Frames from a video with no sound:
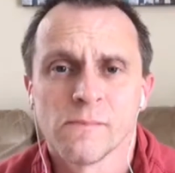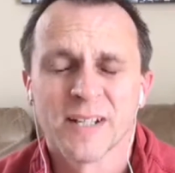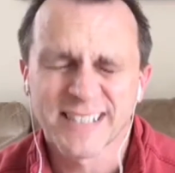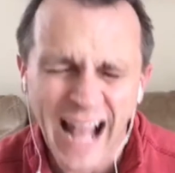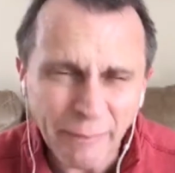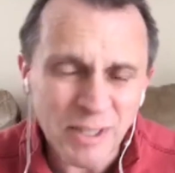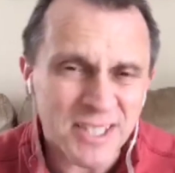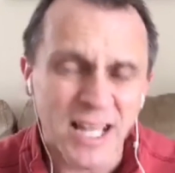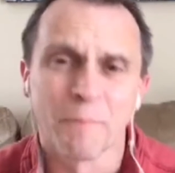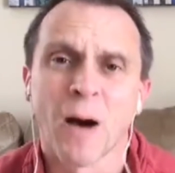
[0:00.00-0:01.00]
It's time to
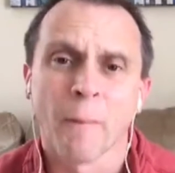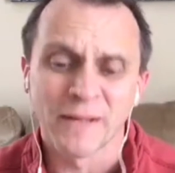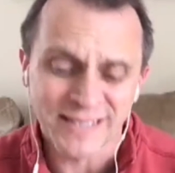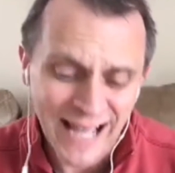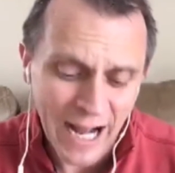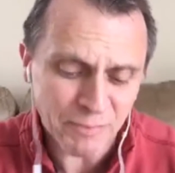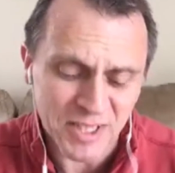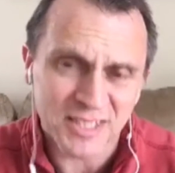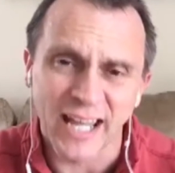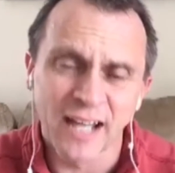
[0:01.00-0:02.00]
step up. It's time to
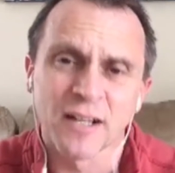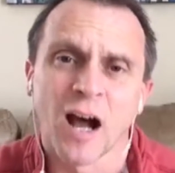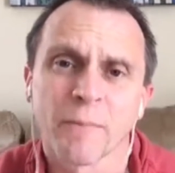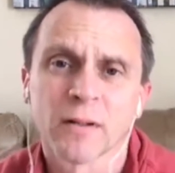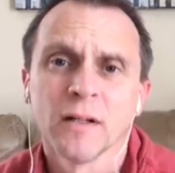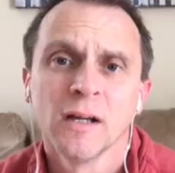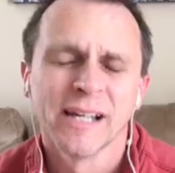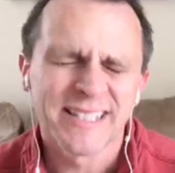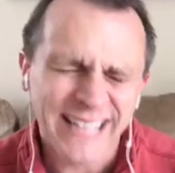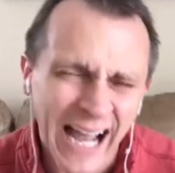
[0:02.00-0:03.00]
stand up.
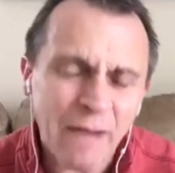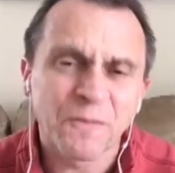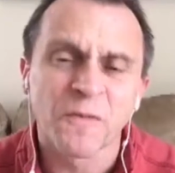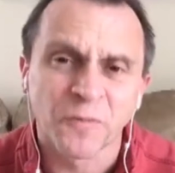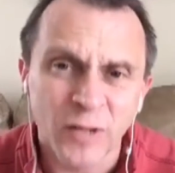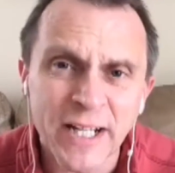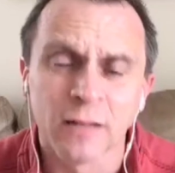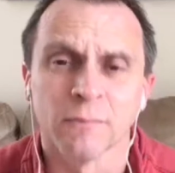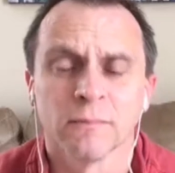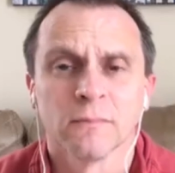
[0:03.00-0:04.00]
It's time for freedom.